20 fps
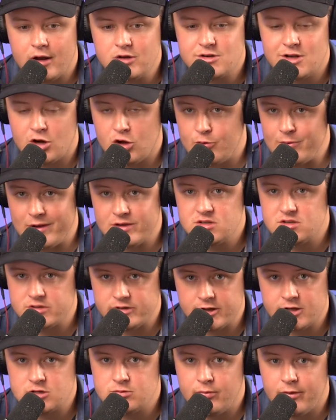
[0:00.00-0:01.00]
channel about
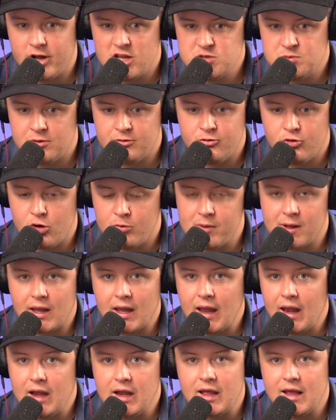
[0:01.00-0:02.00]
6 months before
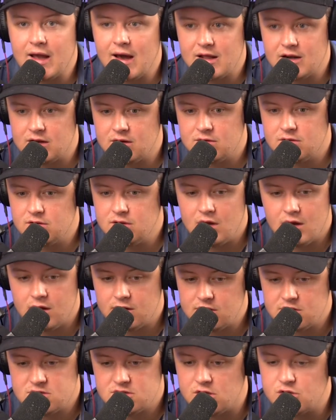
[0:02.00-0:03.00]
making any kind of
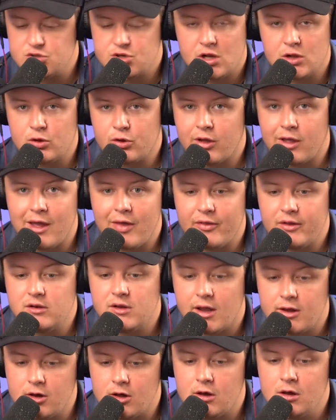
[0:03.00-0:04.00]
decision or looking at the
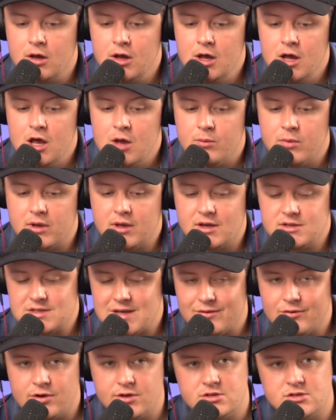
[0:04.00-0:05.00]
data, because
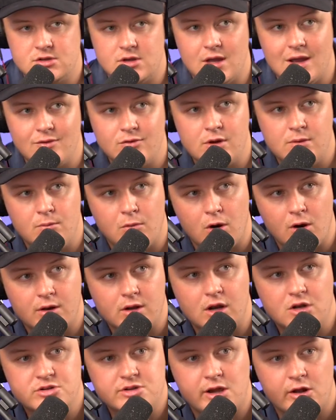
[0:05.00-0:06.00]
every
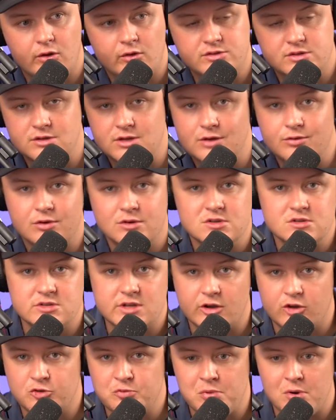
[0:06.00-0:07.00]
marketing channel is a different
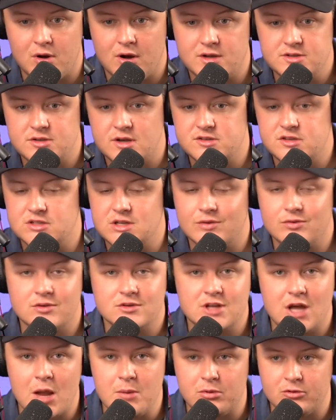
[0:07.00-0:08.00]
sales process, a different
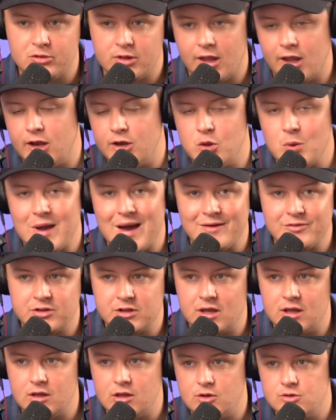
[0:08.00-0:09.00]
type of lead you have to
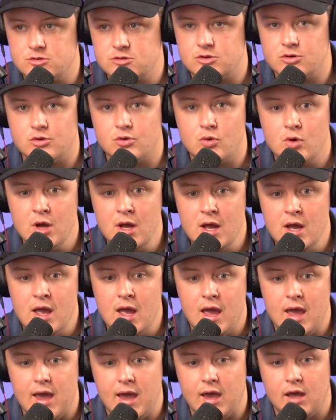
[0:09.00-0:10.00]
get used to.
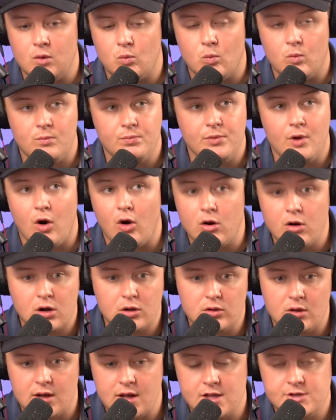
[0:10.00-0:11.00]
And our
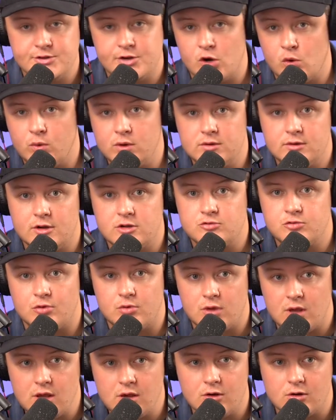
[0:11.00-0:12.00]
clients that are with us for
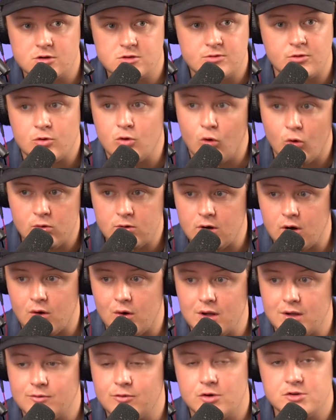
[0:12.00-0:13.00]
years for cold
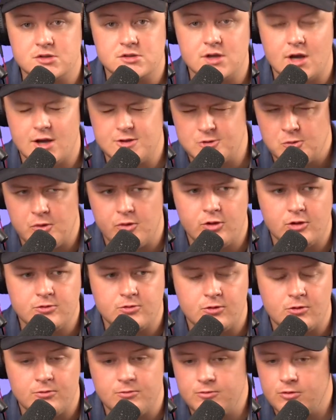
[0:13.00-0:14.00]
calling versus guys that are with us
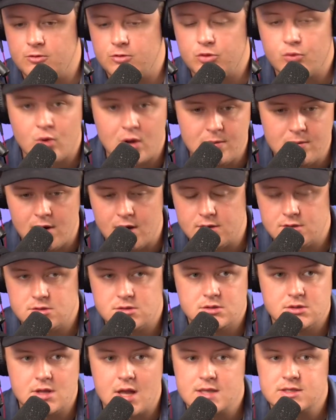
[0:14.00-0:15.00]
for 3 months,
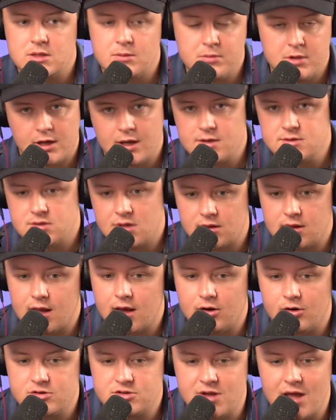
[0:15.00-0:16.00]
that's the biggest thing they
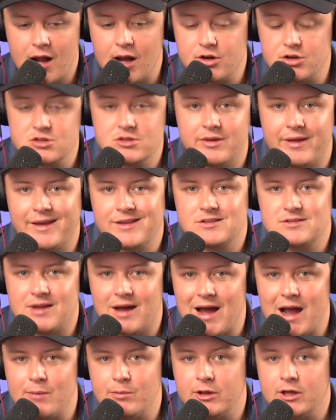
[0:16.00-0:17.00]
understand. It just takes
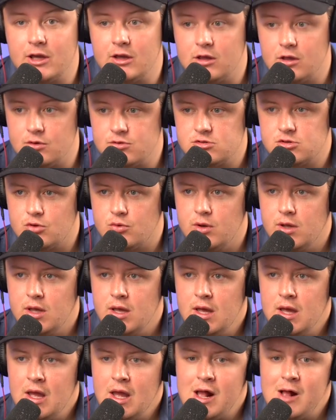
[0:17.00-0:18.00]
time to get used to it
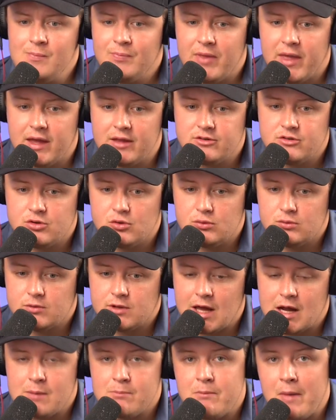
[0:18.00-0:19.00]
and to
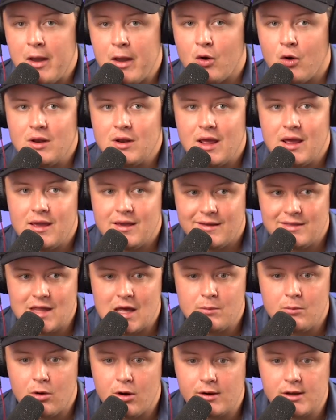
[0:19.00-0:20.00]
kind of marinate in
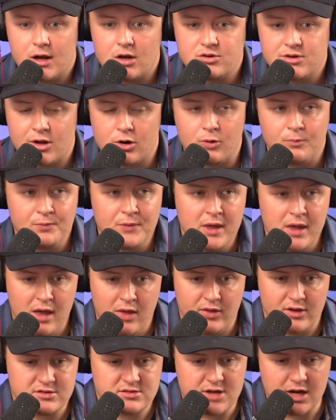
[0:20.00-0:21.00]
that marketing channel.
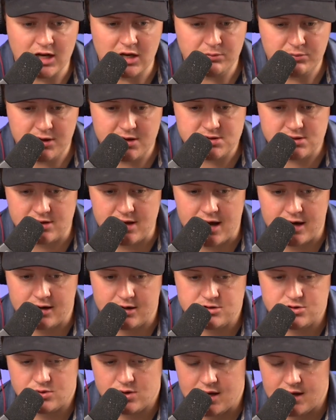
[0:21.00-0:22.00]
The second piece of that
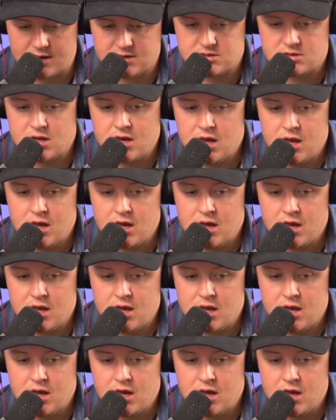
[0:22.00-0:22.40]
is, you guys,